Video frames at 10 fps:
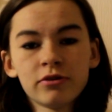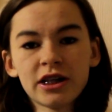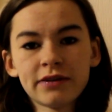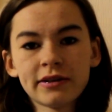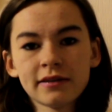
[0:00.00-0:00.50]

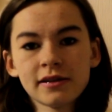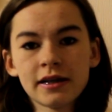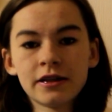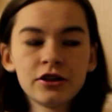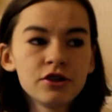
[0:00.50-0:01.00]
shouting
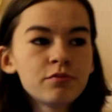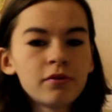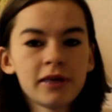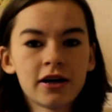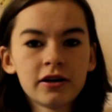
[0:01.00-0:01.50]
outside and you
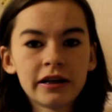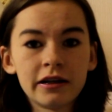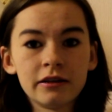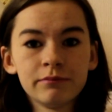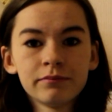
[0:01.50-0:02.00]
probably can't
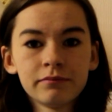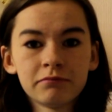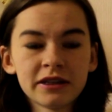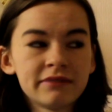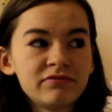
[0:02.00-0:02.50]
hear them,
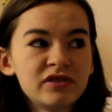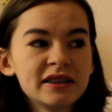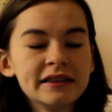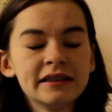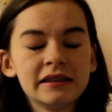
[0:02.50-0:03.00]
but they're
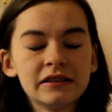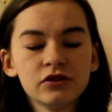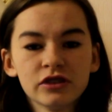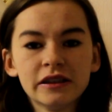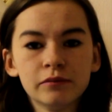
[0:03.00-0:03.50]
really
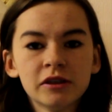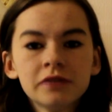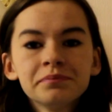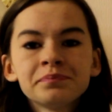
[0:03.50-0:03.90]
annoying me.